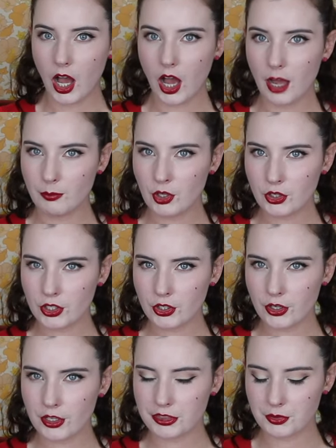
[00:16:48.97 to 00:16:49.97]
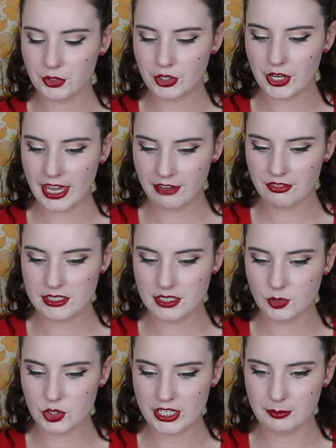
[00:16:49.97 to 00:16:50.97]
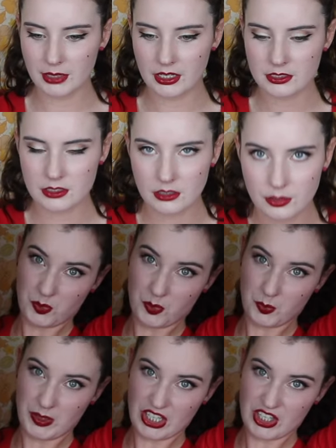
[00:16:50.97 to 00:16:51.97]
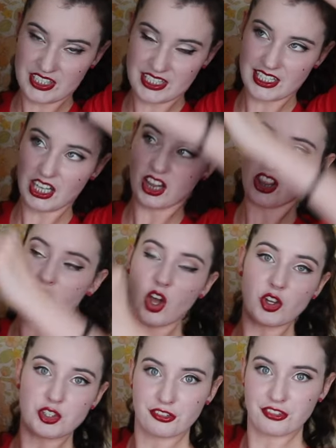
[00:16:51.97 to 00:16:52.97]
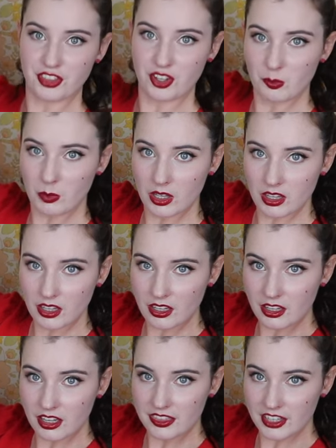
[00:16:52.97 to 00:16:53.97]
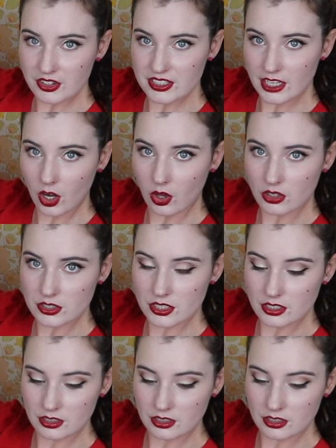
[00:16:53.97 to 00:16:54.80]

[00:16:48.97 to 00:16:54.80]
I'm not going to go through every single sheet mask because there's a lot of them. There is a lot.